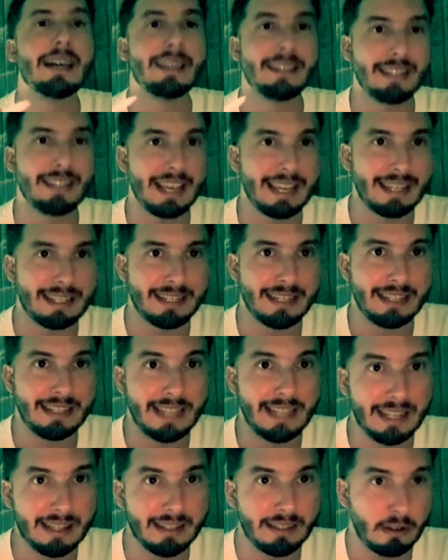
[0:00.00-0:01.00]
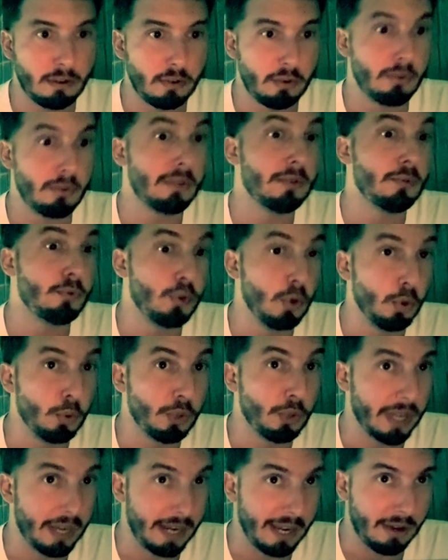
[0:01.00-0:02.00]
assess the dental
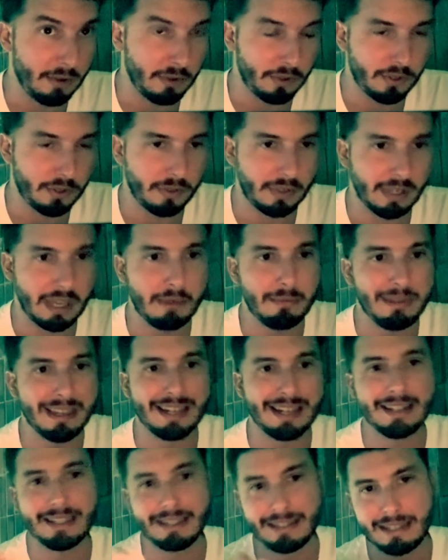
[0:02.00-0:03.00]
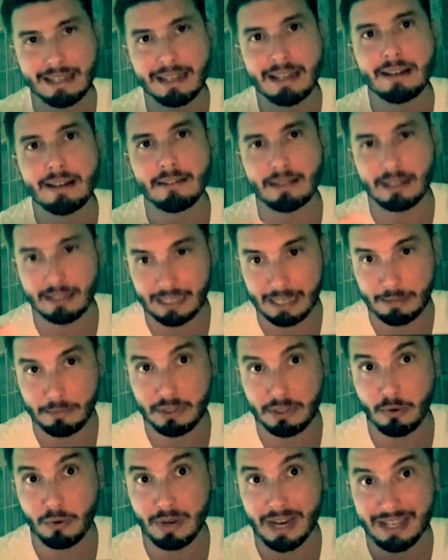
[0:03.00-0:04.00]
root canals, okay? Because
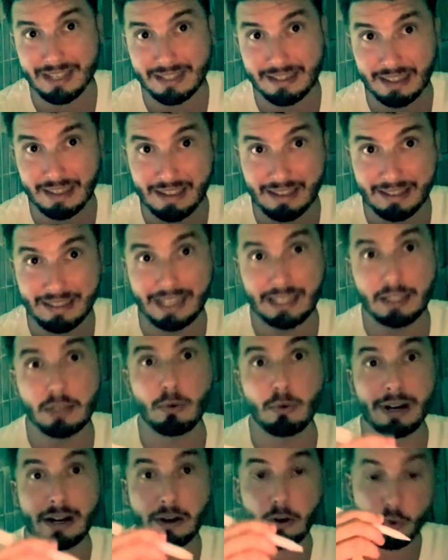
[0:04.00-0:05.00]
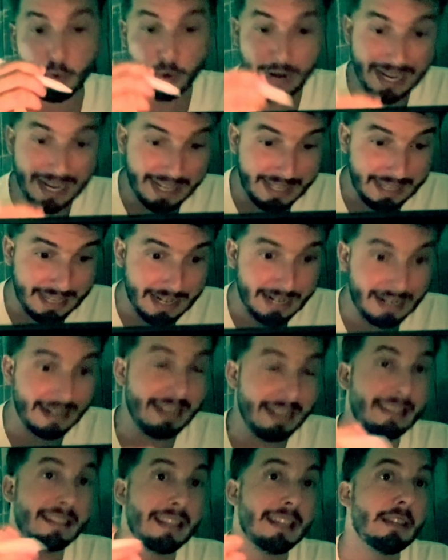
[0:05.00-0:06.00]
sometimes you guys think that you are already there
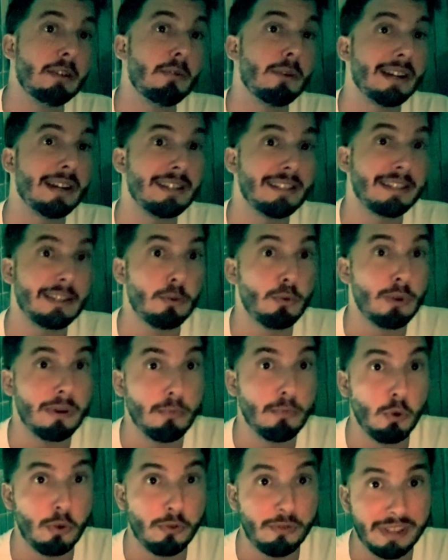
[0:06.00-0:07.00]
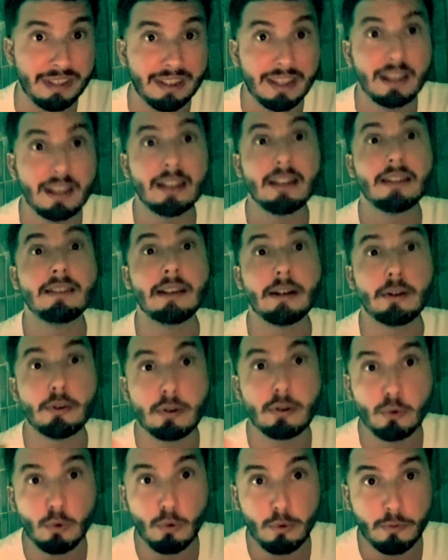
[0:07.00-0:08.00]
and then you are still removing the
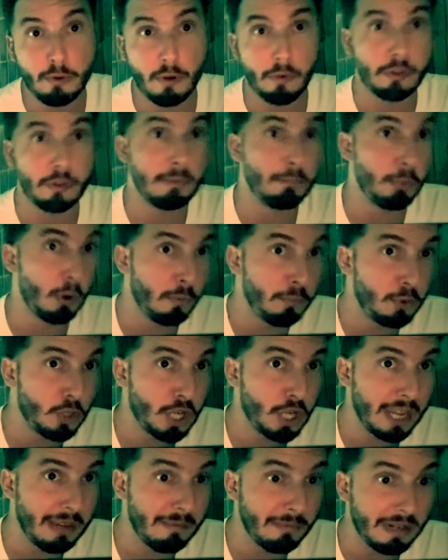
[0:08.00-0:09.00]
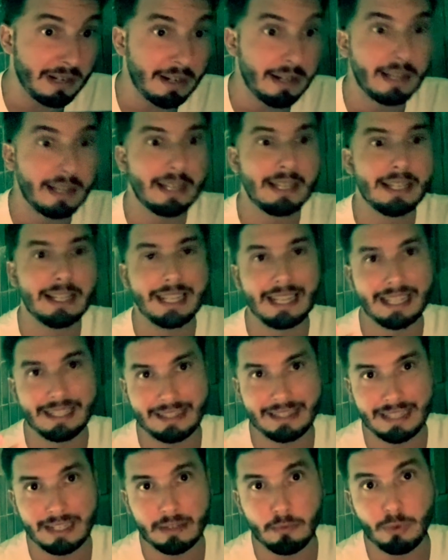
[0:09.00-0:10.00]
roof of the pulp chamber
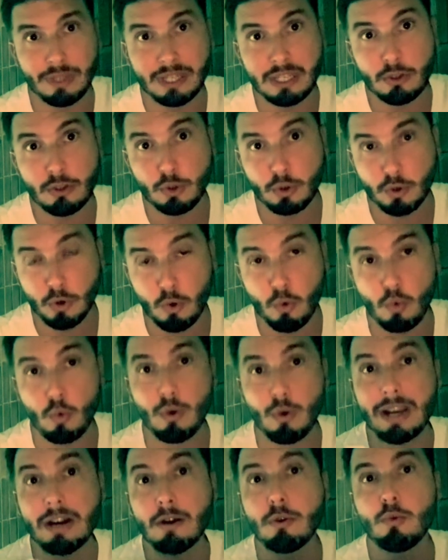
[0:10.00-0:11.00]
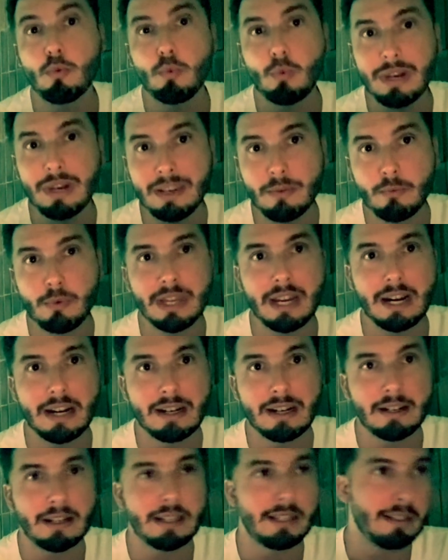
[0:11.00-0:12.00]
and then we need to know when when we
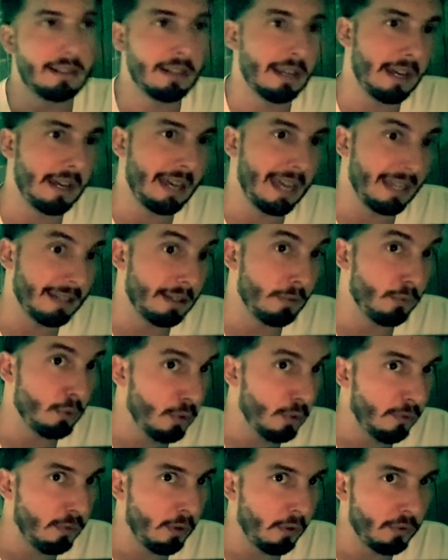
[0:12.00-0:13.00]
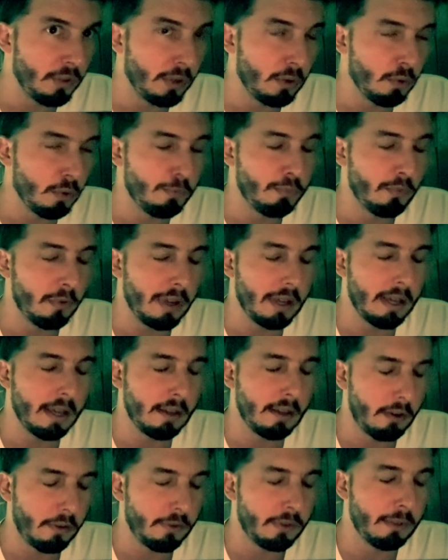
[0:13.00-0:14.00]
are in, uh, at the roof of the roof
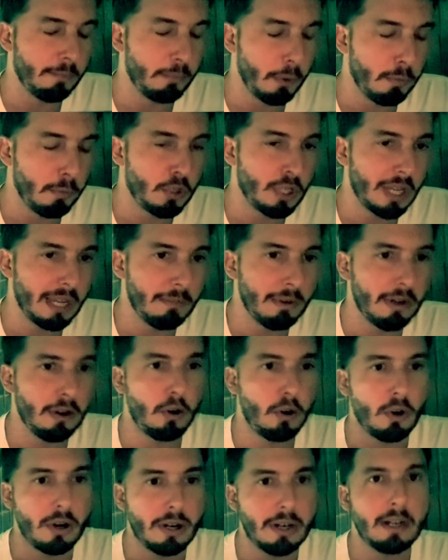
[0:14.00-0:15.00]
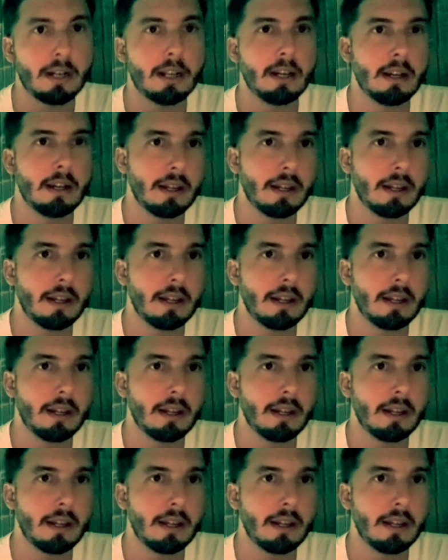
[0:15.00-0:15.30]
uh, of the pulp chamber or